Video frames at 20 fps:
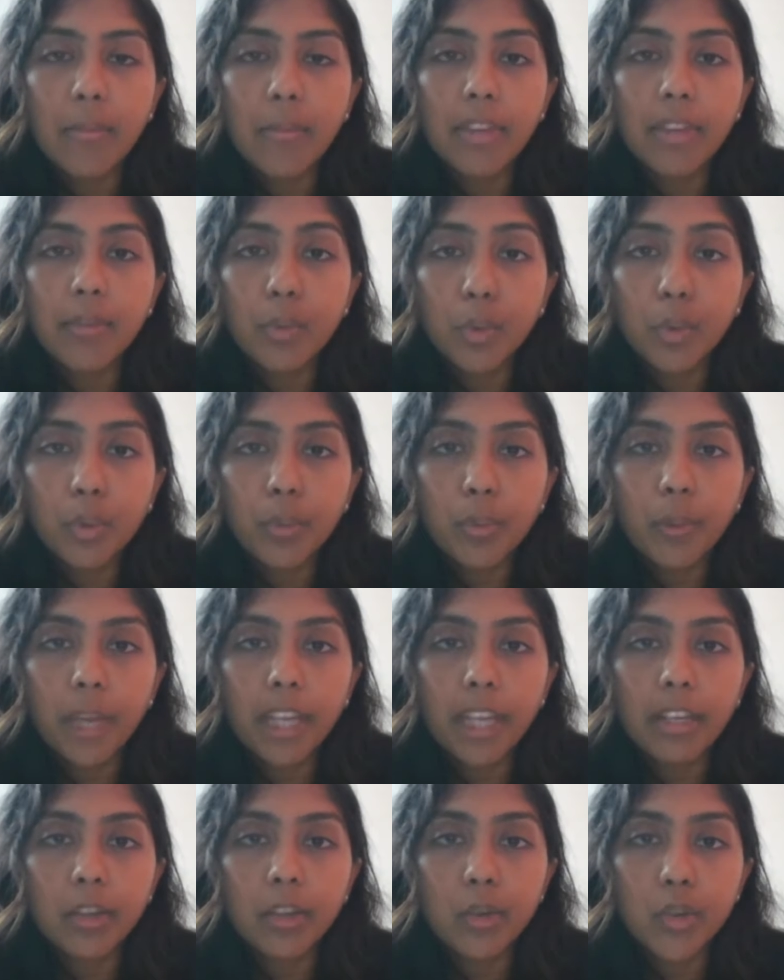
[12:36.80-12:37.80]
they've all
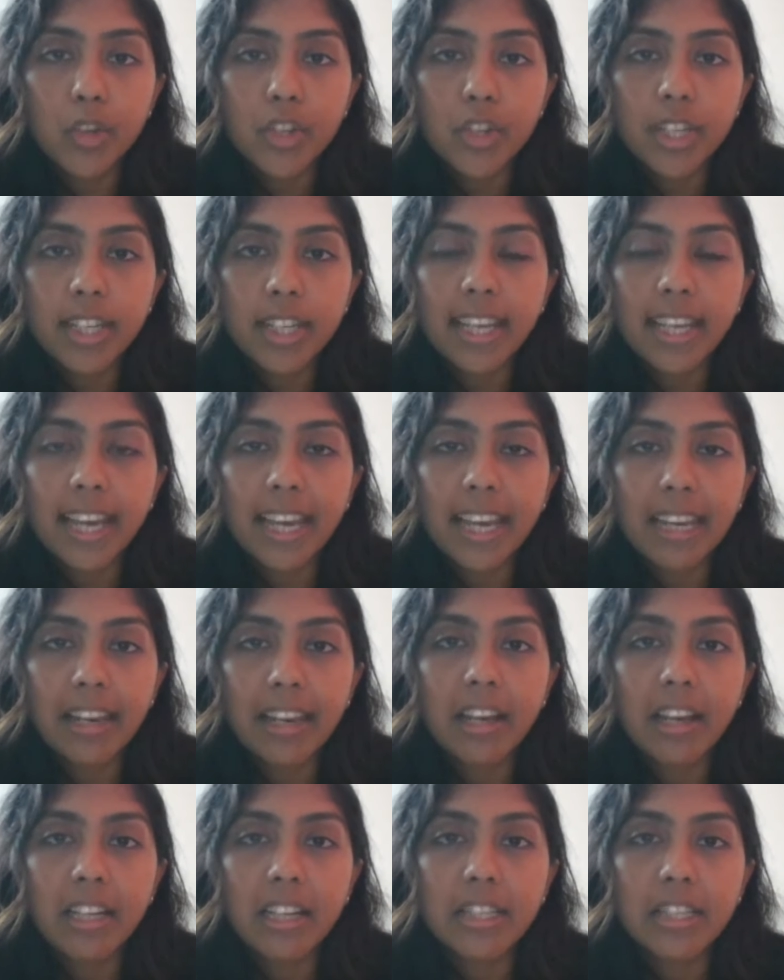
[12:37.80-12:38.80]
been nutritionally
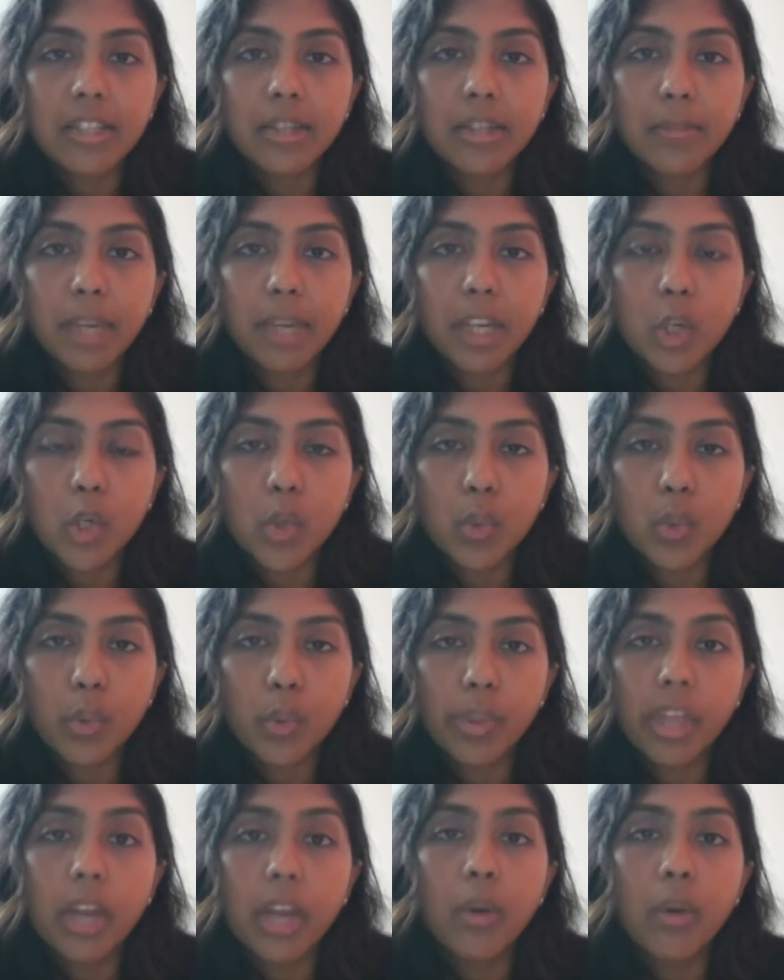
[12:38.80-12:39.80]
analysed to make
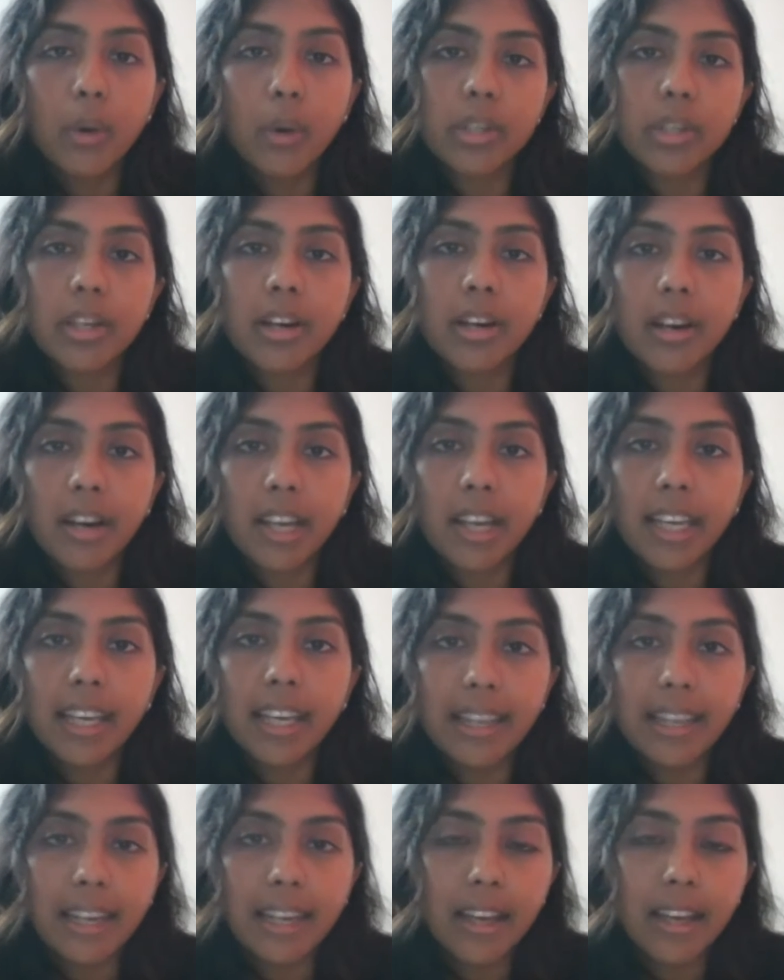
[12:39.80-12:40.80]
sure they're not high
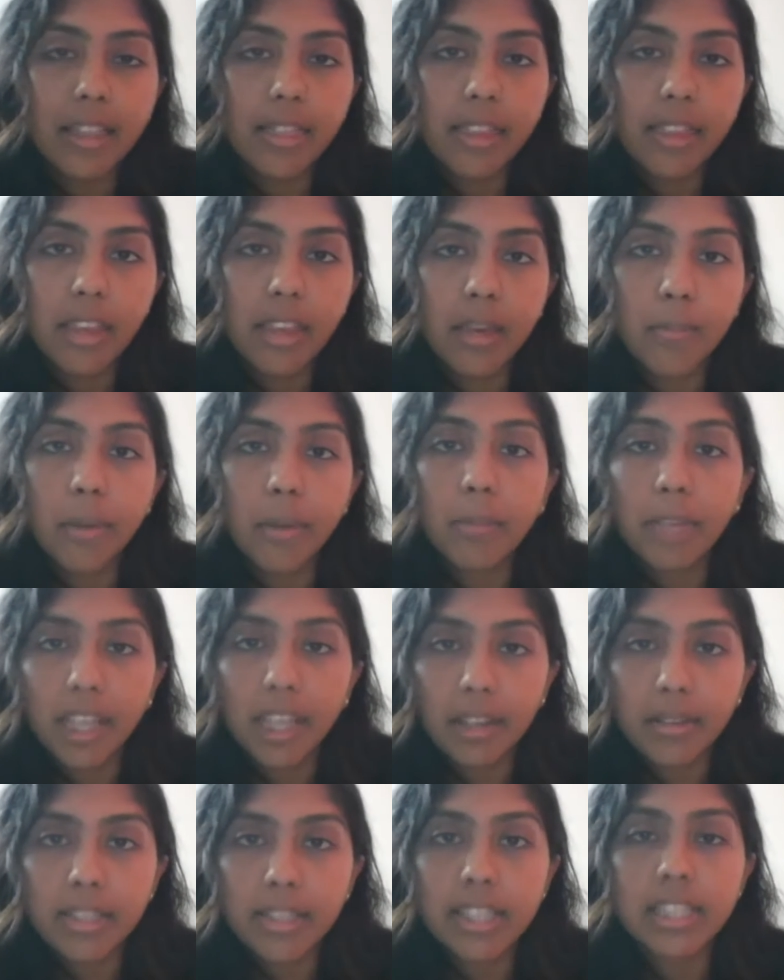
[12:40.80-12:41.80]
in the
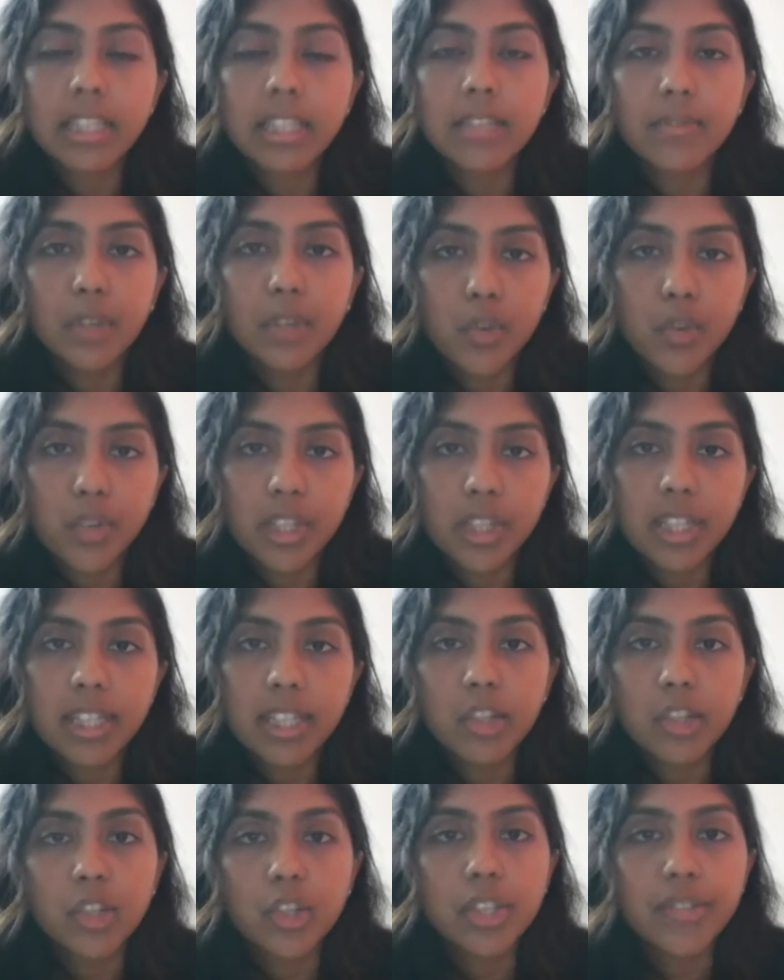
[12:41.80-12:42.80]
public health sensitive
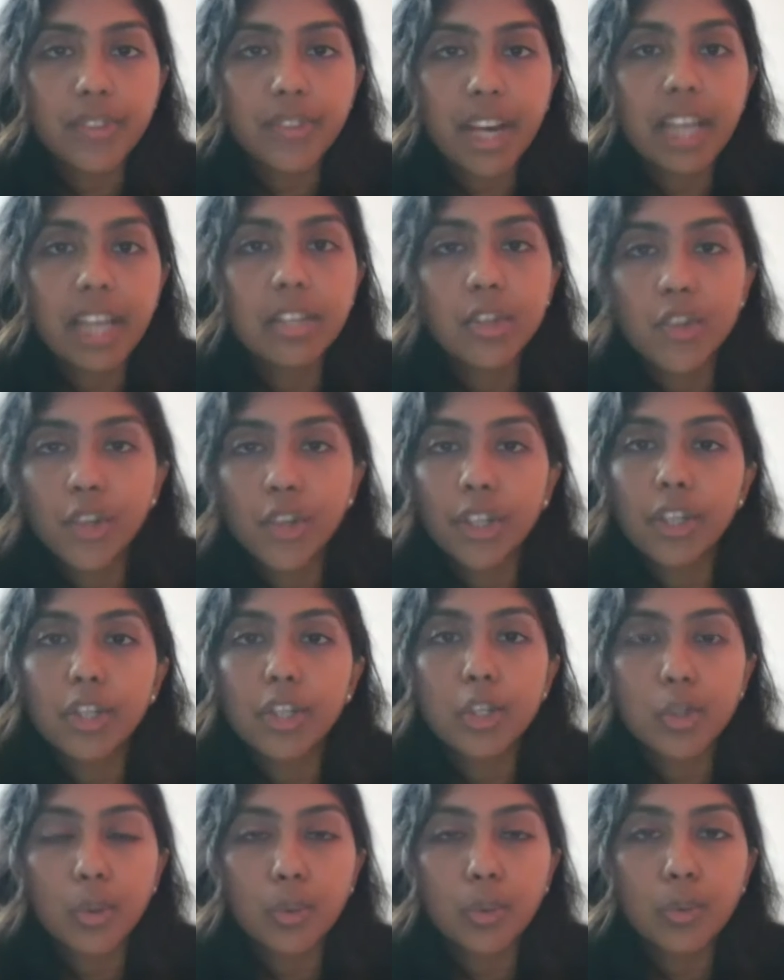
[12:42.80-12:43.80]
nutrients such as fat,
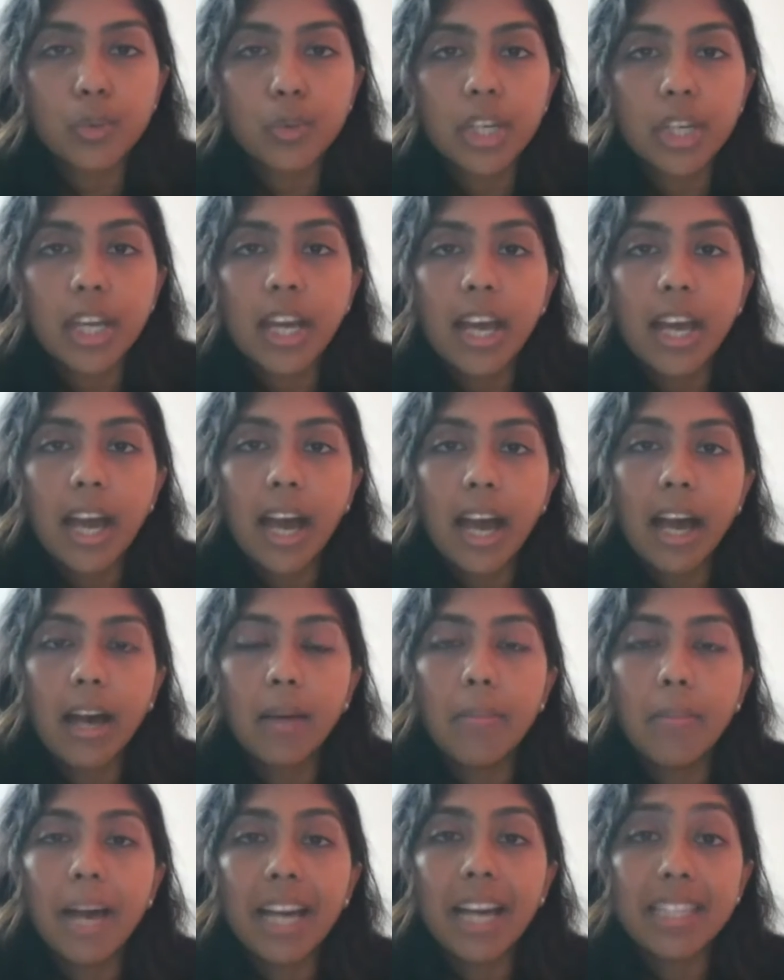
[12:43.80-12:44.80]
sugar, salt,
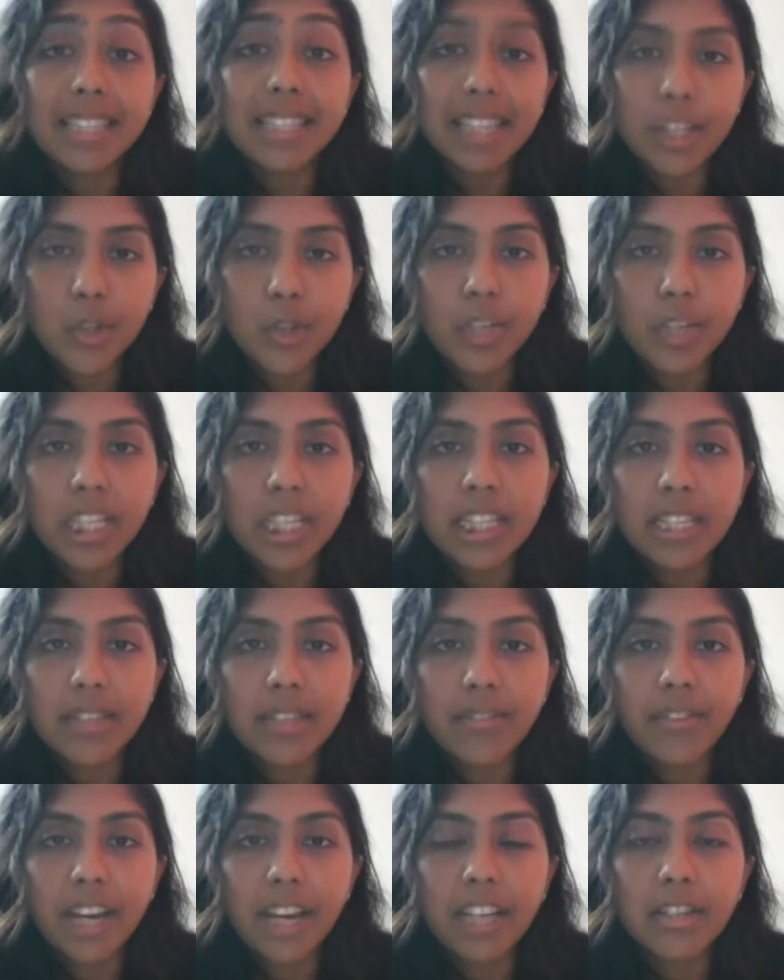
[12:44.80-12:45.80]
and
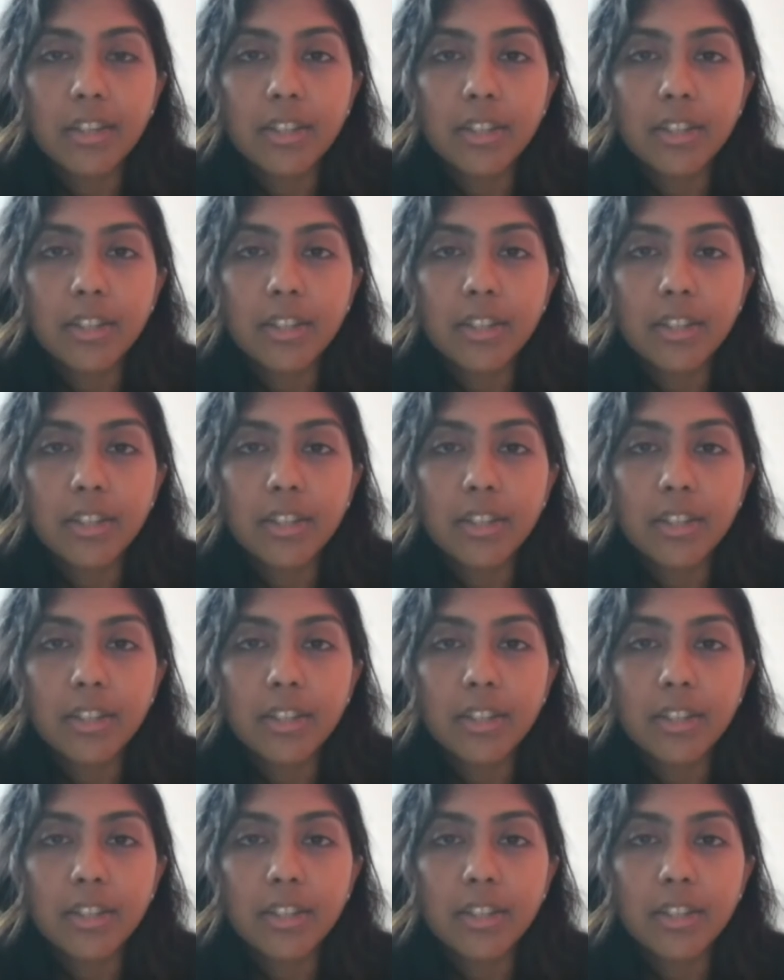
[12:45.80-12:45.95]
saturated fat.